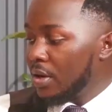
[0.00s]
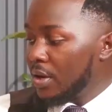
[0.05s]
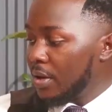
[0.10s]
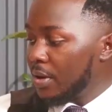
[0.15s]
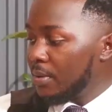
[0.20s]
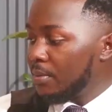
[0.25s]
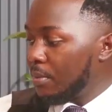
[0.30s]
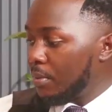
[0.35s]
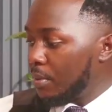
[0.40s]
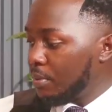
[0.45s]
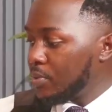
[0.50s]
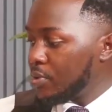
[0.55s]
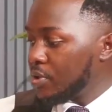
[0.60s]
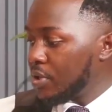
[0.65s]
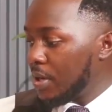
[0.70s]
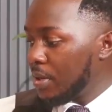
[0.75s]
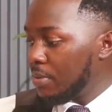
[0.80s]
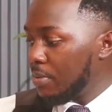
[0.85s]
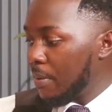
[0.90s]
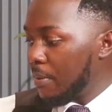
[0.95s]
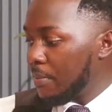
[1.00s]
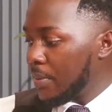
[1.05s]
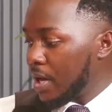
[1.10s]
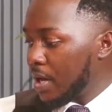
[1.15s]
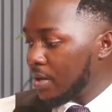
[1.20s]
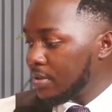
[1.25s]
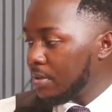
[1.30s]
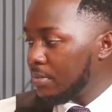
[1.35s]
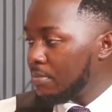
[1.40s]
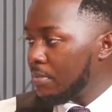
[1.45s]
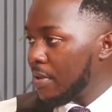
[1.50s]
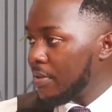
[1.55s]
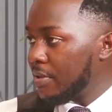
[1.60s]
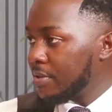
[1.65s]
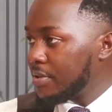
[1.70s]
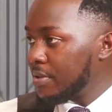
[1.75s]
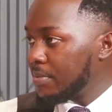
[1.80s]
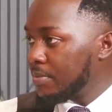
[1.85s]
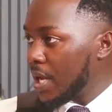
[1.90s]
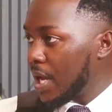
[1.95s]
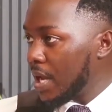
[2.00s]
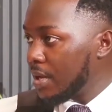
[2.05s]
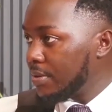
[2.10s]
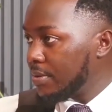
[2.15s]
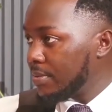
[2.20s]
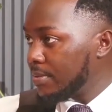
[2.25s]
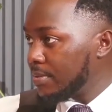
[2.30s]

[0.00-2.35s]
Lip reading: Name muzaliwa wameka same mother, same dad.